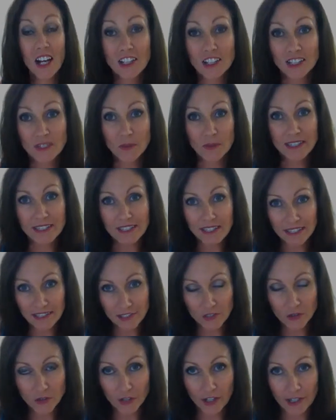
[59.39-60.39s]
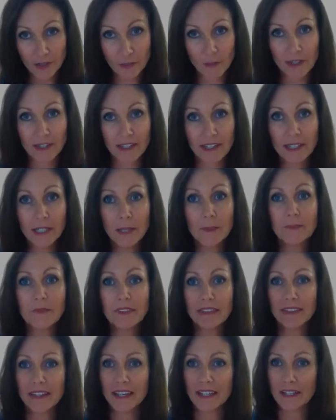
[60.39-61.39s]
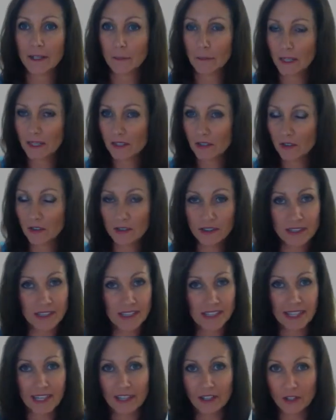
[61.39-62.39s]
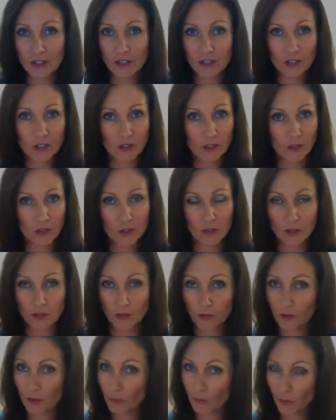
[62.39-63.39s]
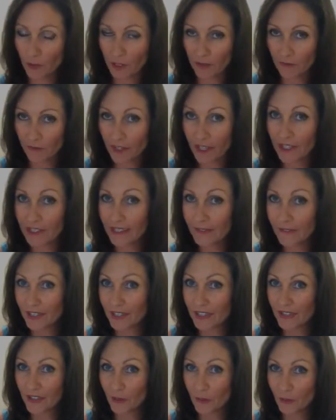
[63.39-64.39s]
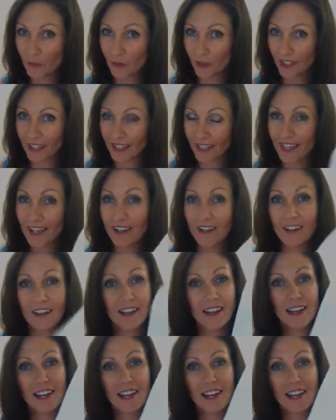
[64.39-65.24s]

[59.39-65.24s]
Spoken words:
I just want to say straight away that muscles cannot turn to body fat stop working out,